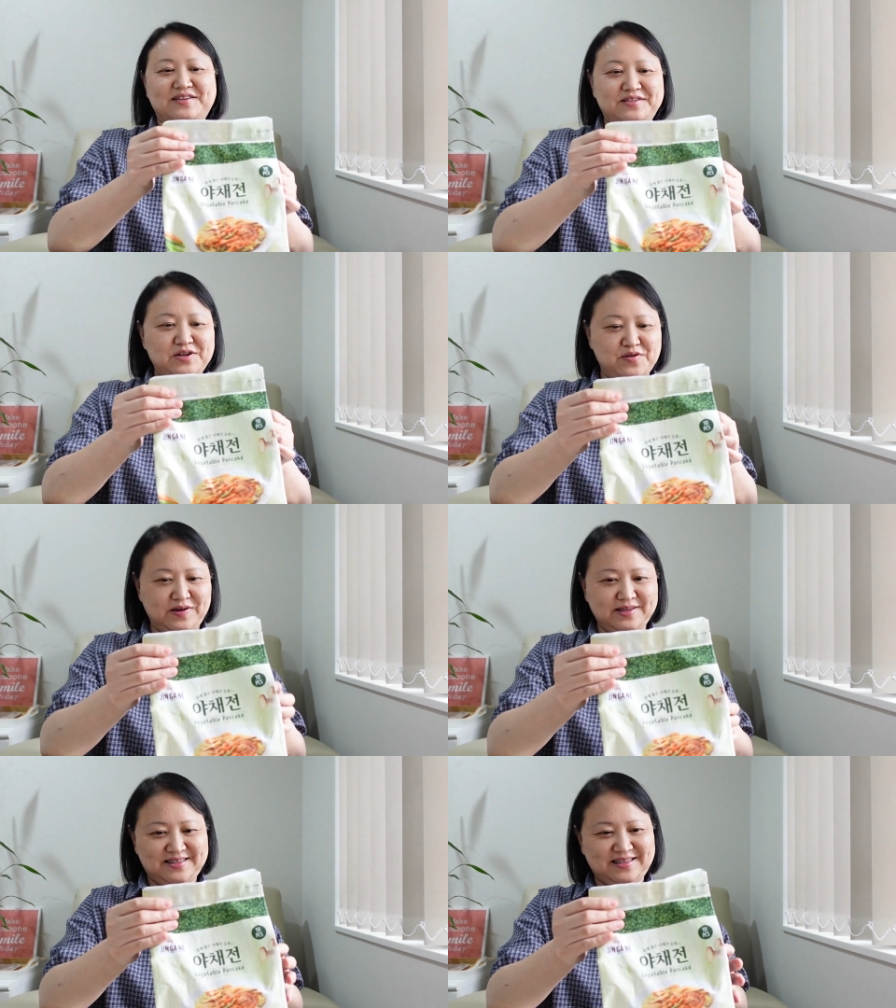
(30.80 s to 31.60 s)
So
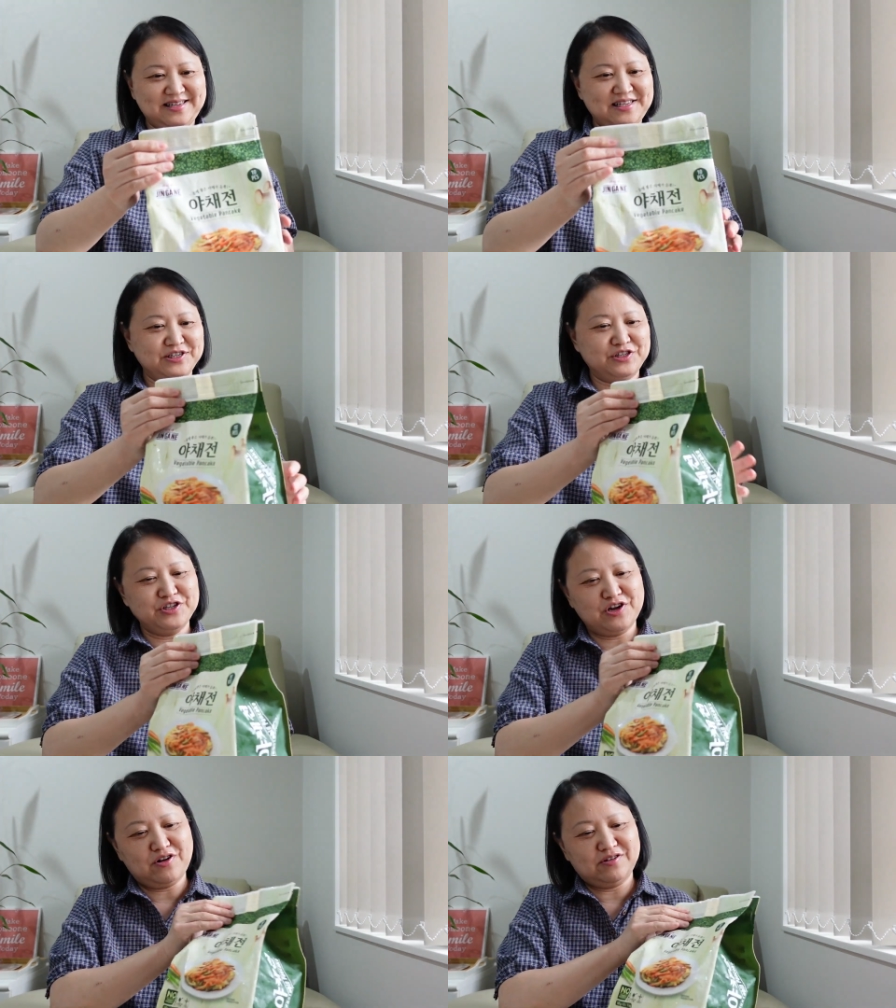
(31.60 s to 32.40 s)
this is
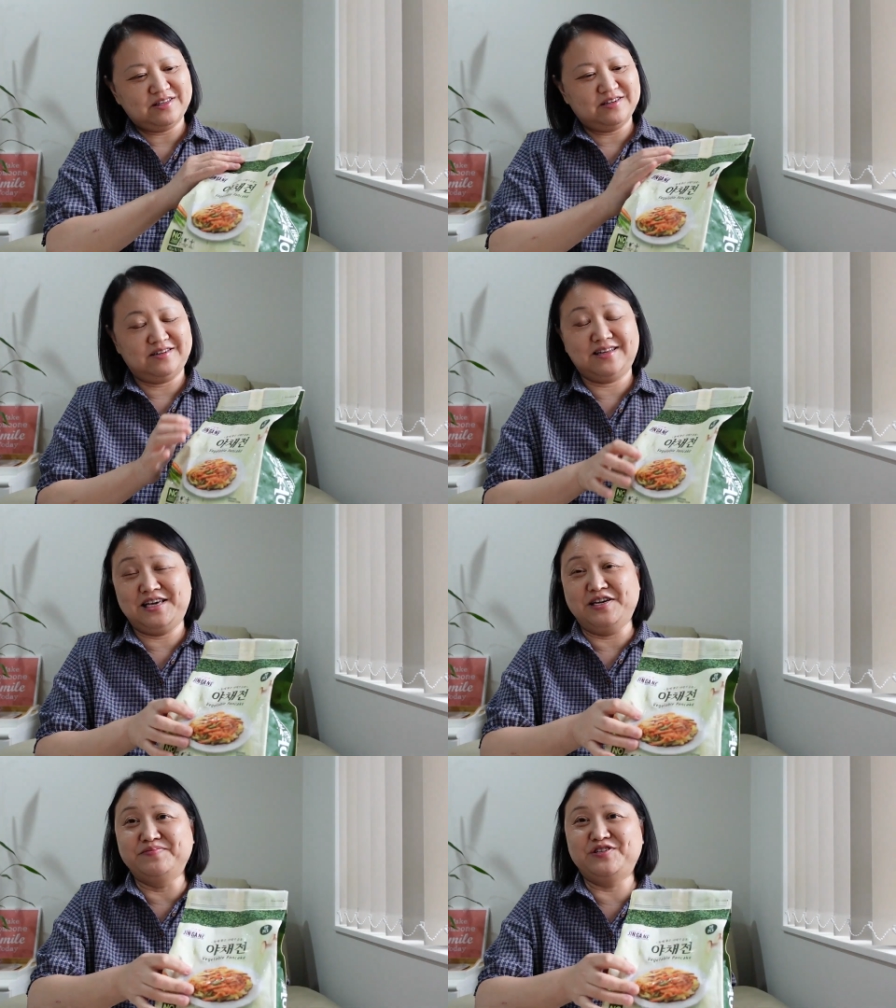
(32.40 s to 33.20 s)
not the
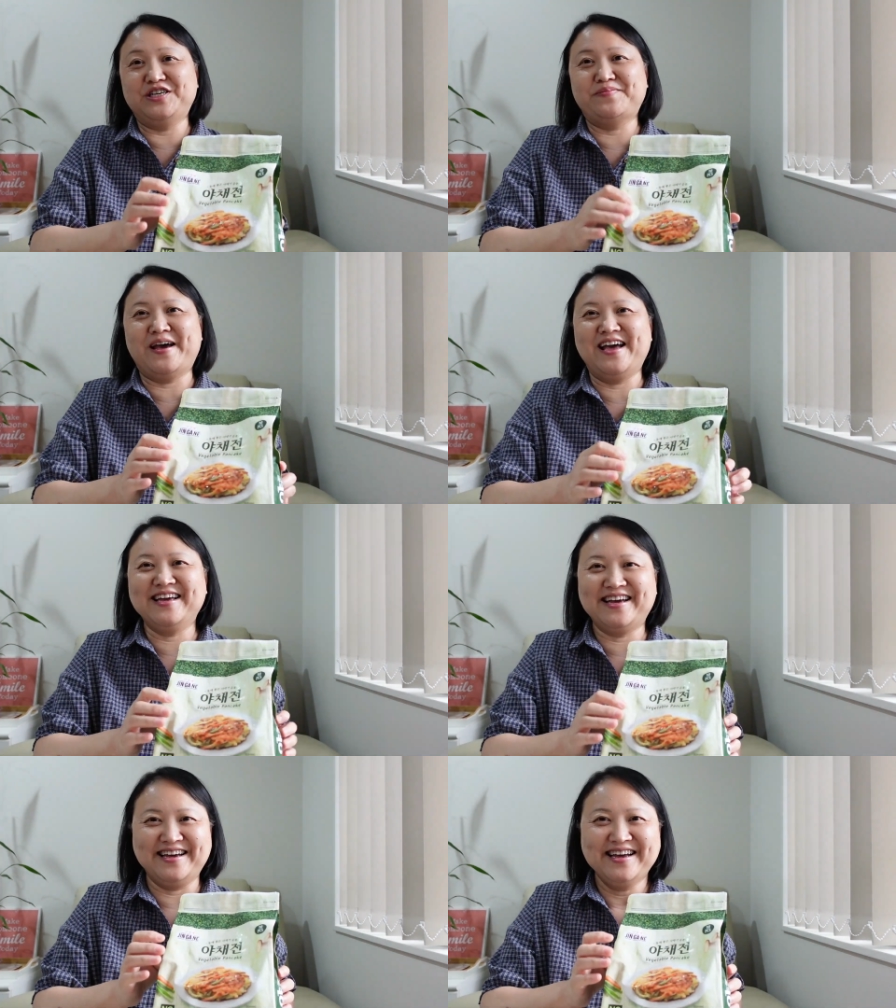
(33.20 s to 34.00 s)
kimchi
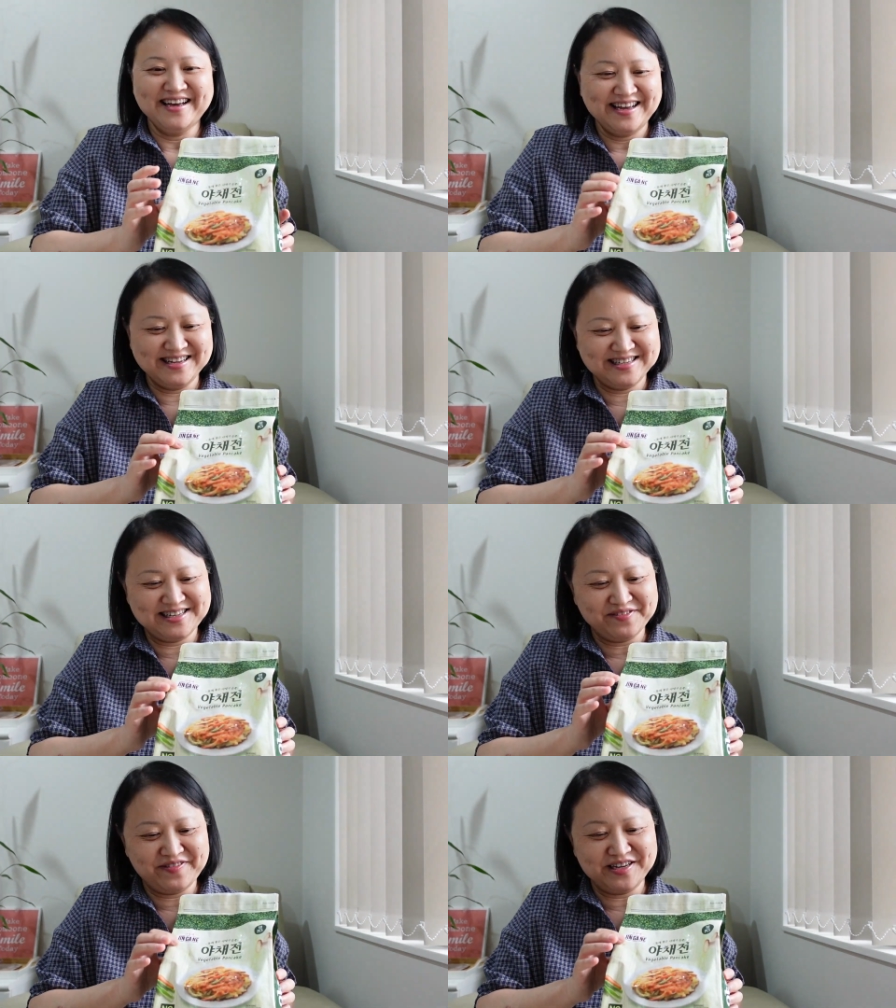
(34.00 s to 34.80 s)
pancake, it's
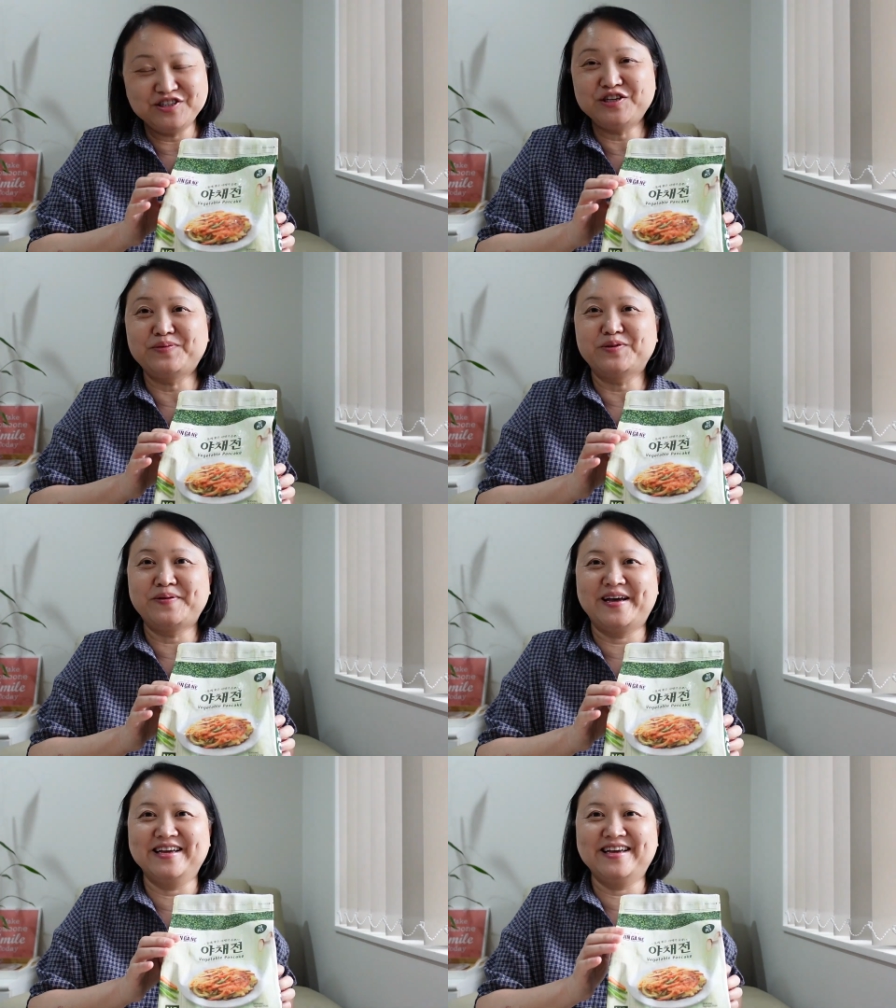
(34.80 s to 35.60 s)
the vegetable
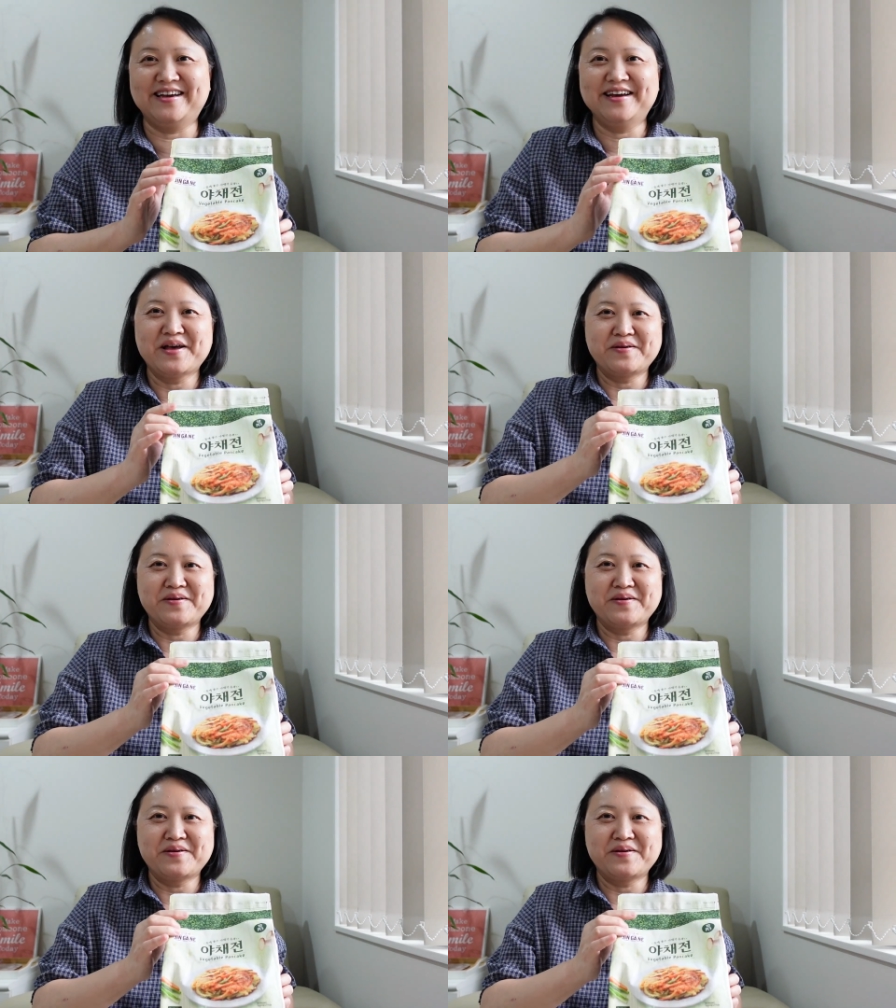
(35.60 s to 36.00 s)
pancake.